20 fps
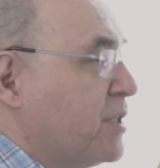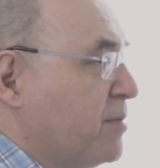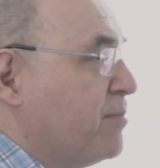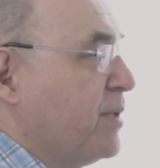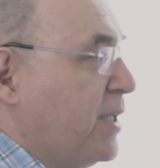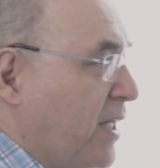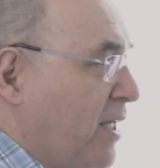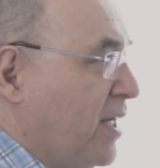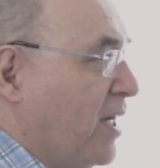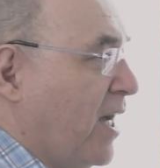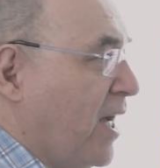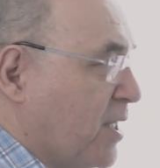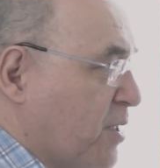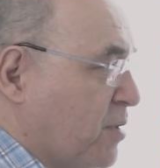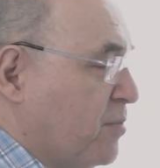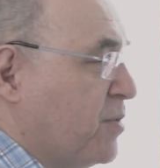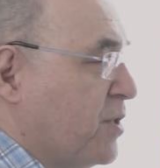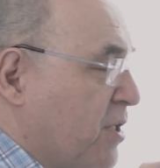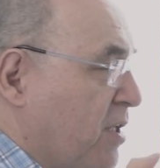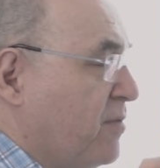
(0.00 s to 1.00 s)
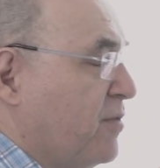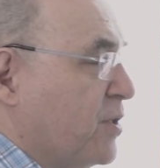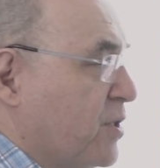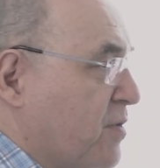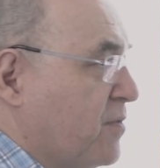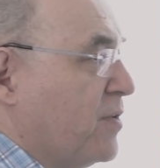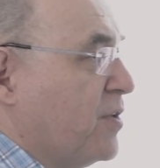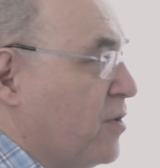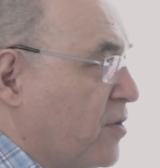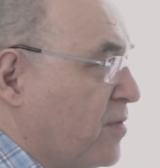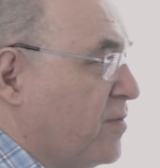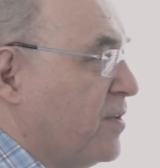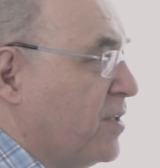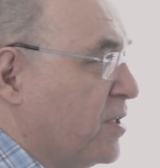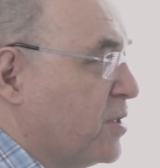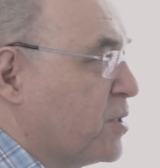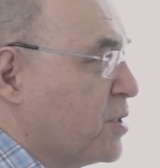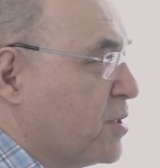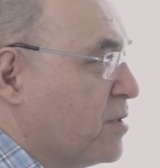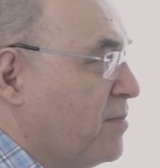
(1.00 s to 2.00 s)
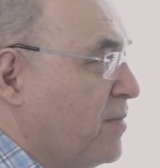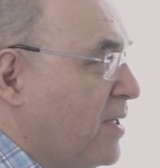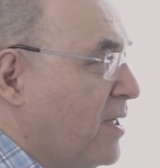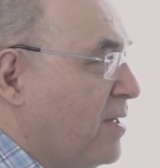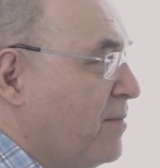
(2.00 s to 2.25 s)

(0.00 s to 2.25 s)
to be as observers of the universe.